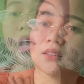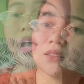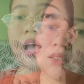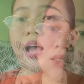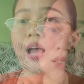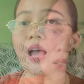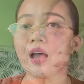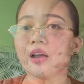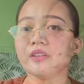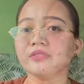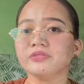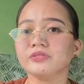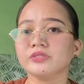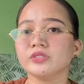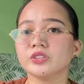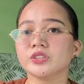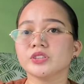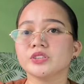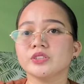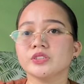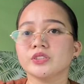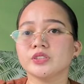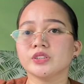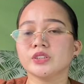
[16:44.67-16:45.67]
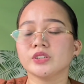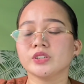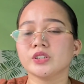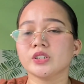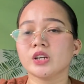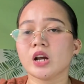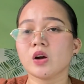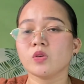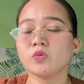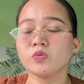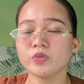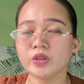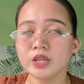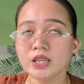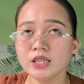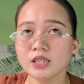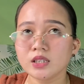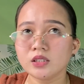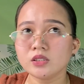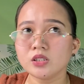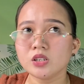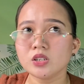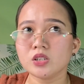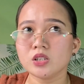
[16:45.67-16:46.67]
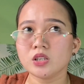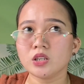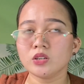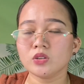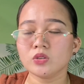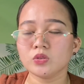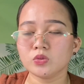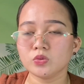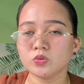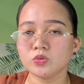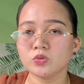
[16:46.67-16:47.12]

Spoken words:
After a week in the NICU,